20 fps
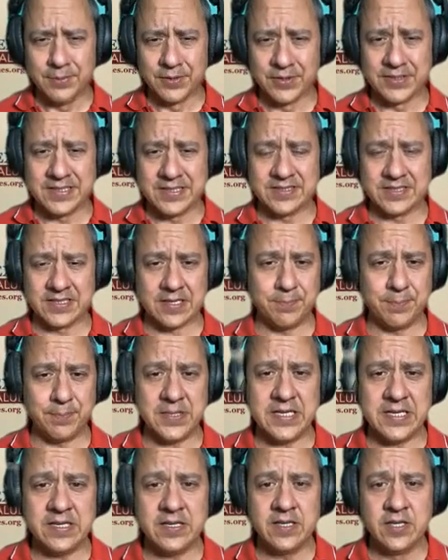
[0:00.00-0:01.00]
abilities to
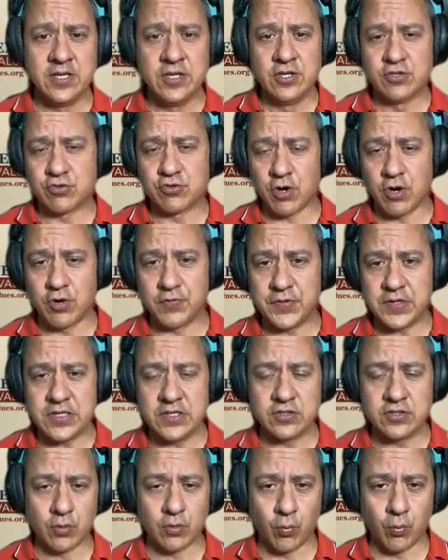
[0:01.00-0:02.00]
compete,
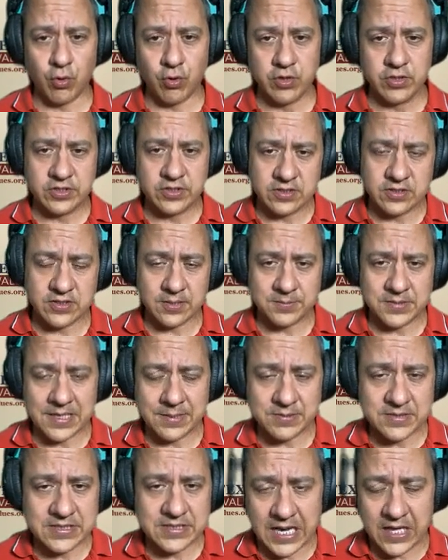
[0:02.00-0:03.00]
trophies, awards, and
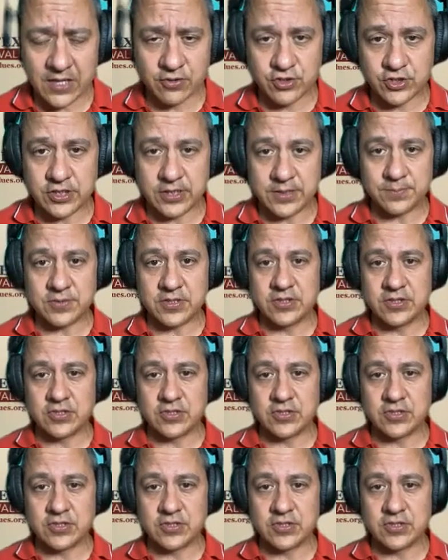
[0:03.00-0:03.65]
sometimes scholarships.